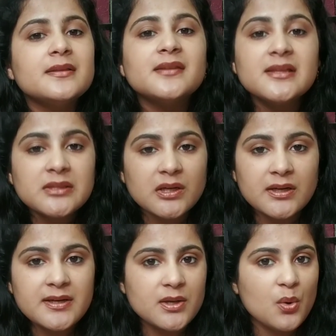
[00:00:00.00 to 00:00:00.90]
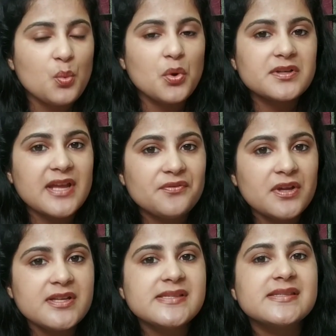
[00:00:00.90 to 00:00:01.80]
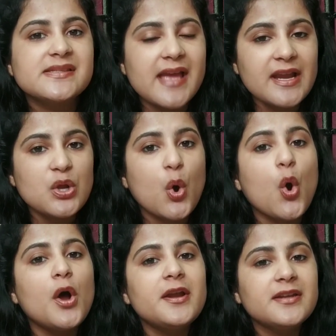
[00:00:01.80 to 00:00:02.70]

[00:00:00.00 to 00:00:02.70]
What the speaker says: Then third, whatever is said or